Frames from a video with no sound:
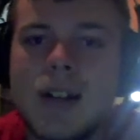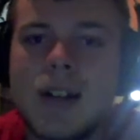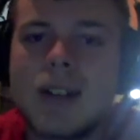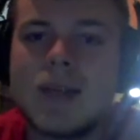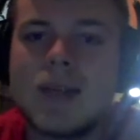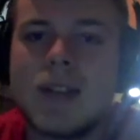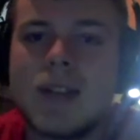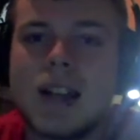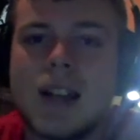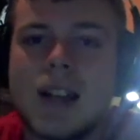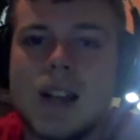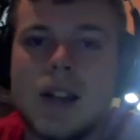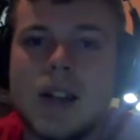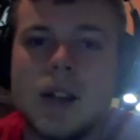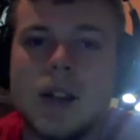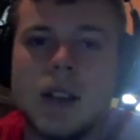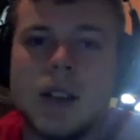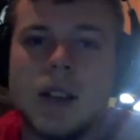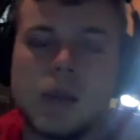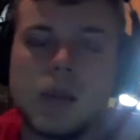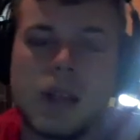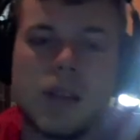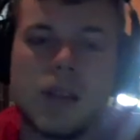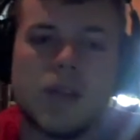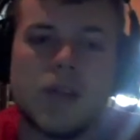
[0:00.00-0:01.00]
in value on the
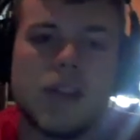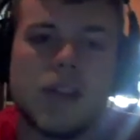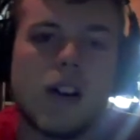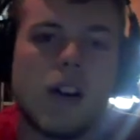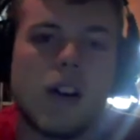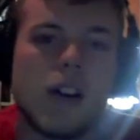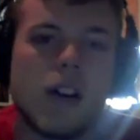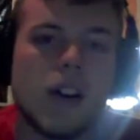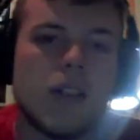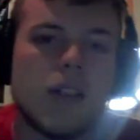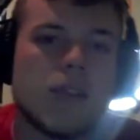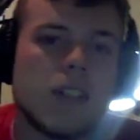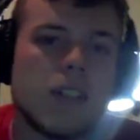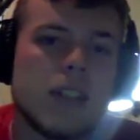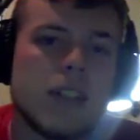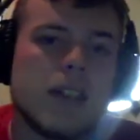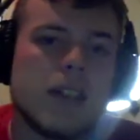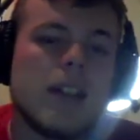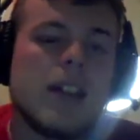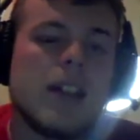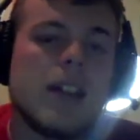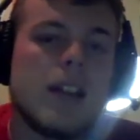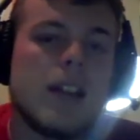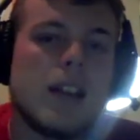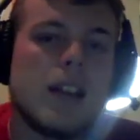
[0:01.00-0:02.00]
Brett Favre, and
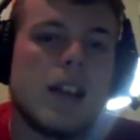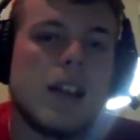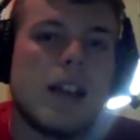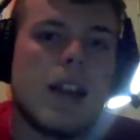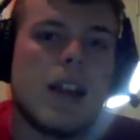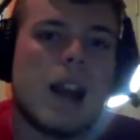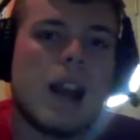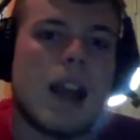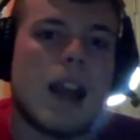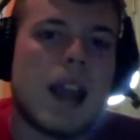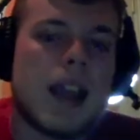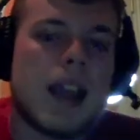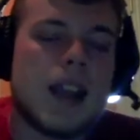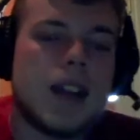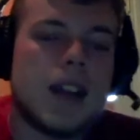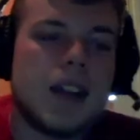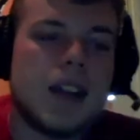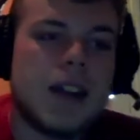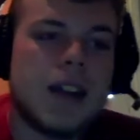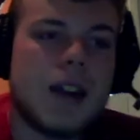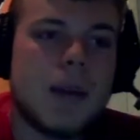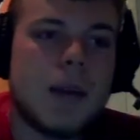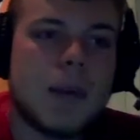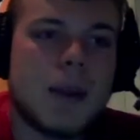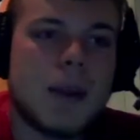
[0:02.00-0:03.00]

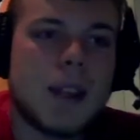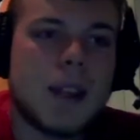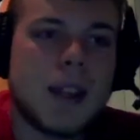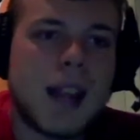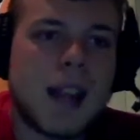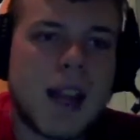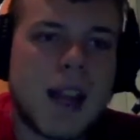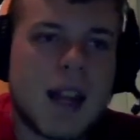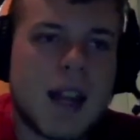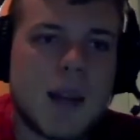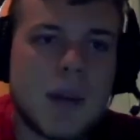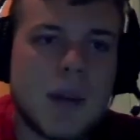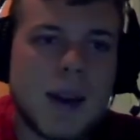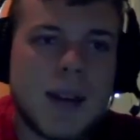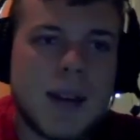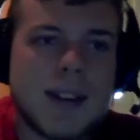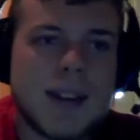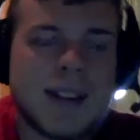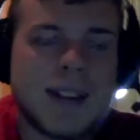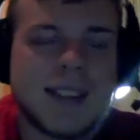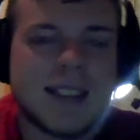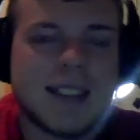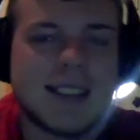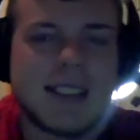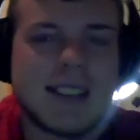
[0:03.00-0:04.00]
he had about
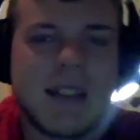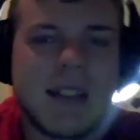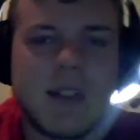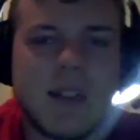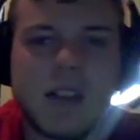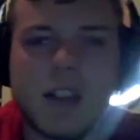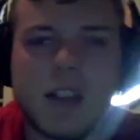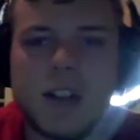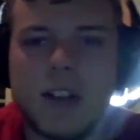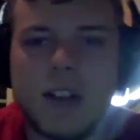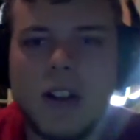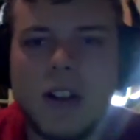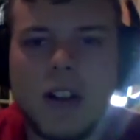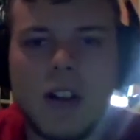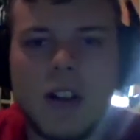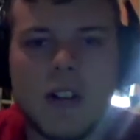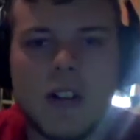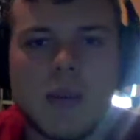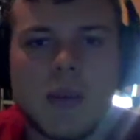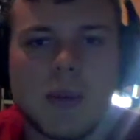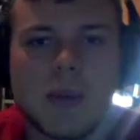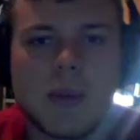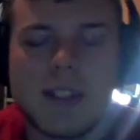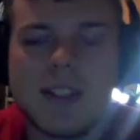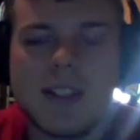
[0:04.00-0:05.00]

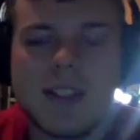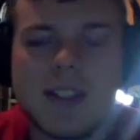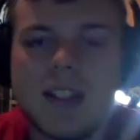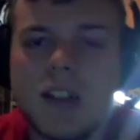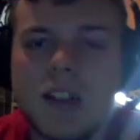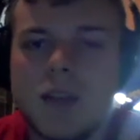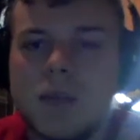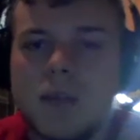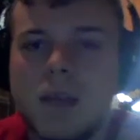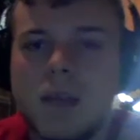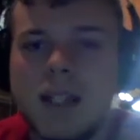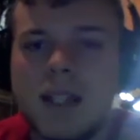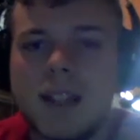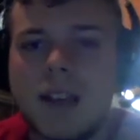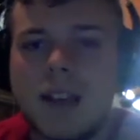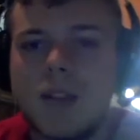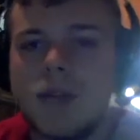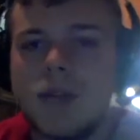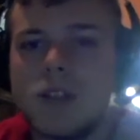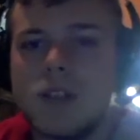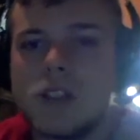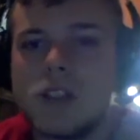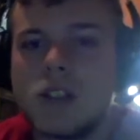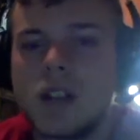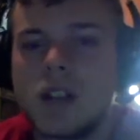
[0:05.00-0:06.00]
$700 worth of stuff picked out
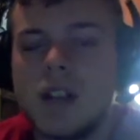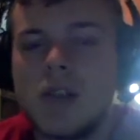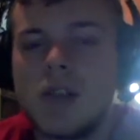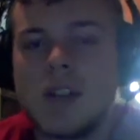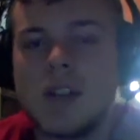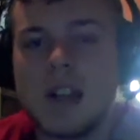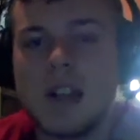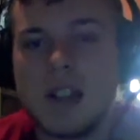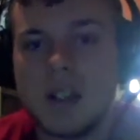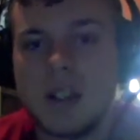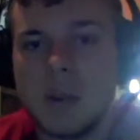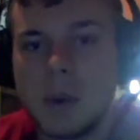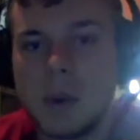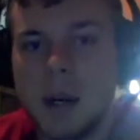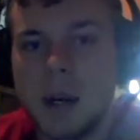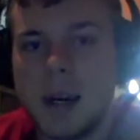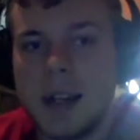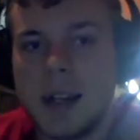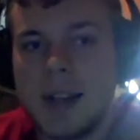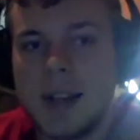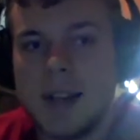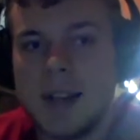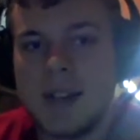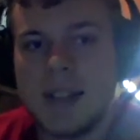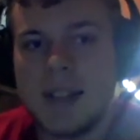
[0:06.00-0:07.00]
for trade value
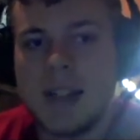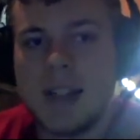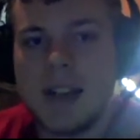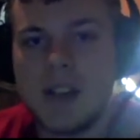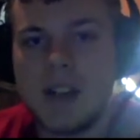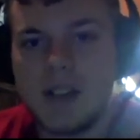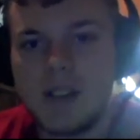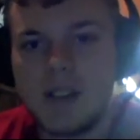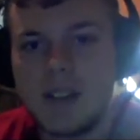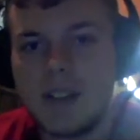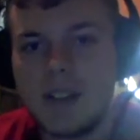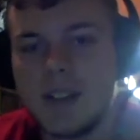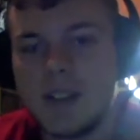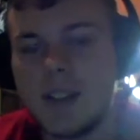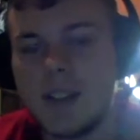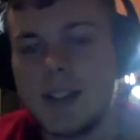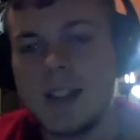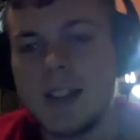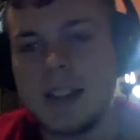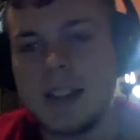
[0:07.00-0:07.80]
wise, and I was